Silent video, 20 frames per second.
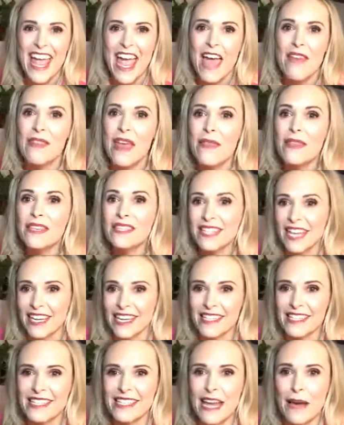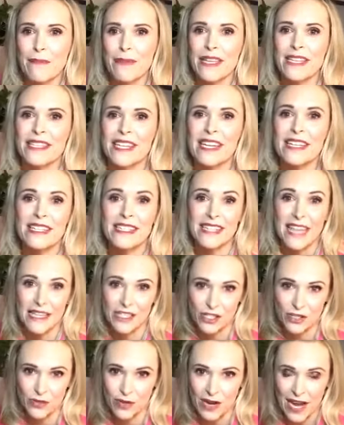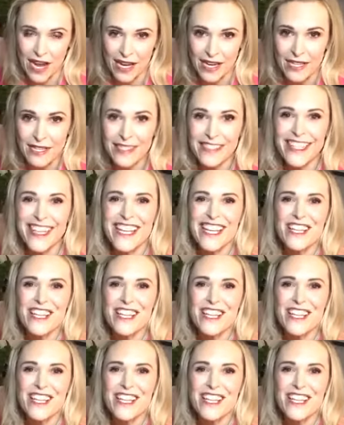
And then the second step is accessorize.